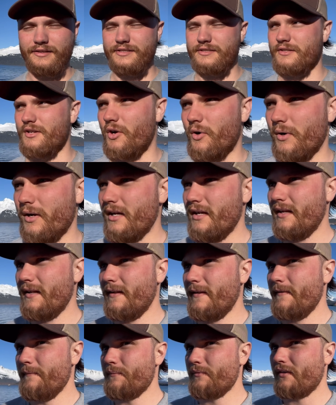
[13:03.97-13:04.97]
So
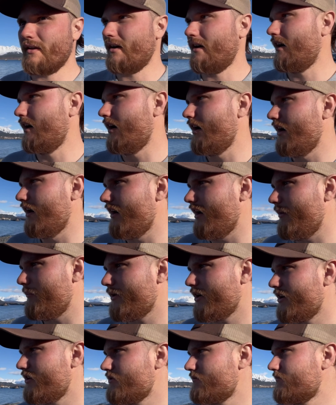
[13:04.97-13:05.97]
I'm
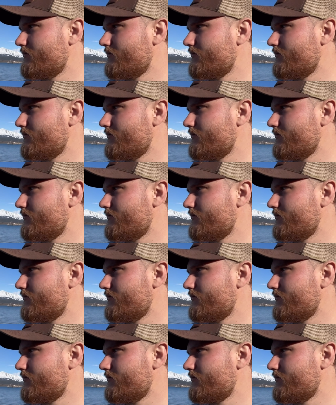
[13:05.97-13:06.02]
gonna